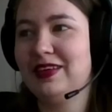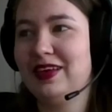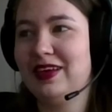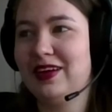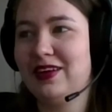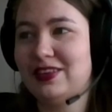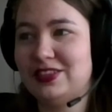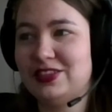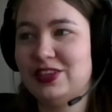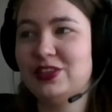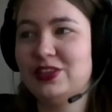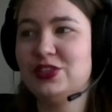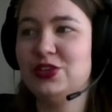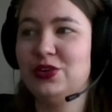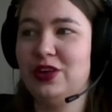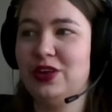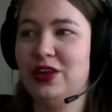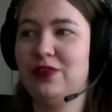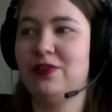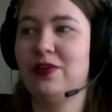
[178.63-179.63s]
research
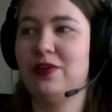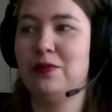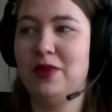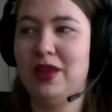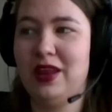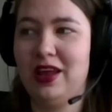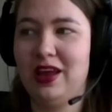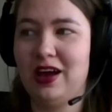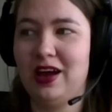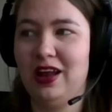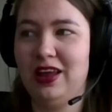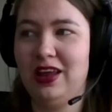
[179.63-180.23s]
unit of medical